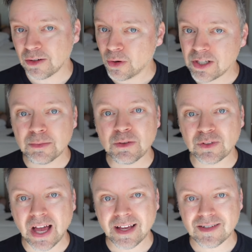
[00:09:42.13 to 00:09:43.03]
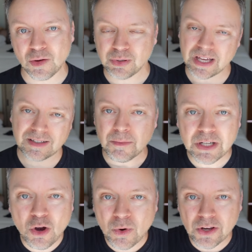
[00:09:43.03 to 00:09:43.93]
going to be flying someplace, let me
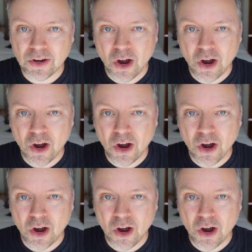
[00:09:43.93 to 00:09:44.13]
know where you're